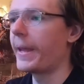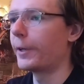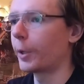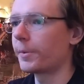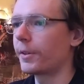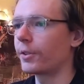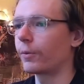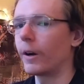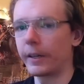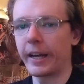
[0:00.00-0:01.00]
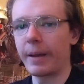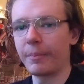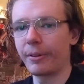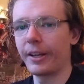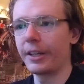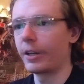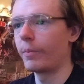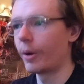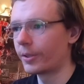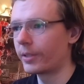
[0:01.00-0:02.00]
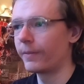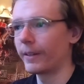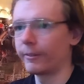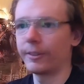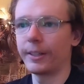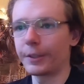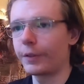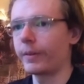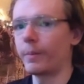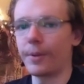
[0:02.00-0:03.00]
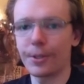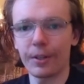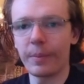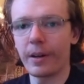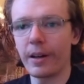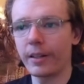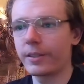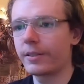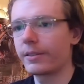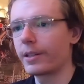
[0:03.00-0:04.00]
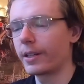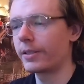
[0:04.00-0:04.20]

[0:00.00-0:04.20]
in terms of just raw gameplay, you know, most of everything is from the mystery box,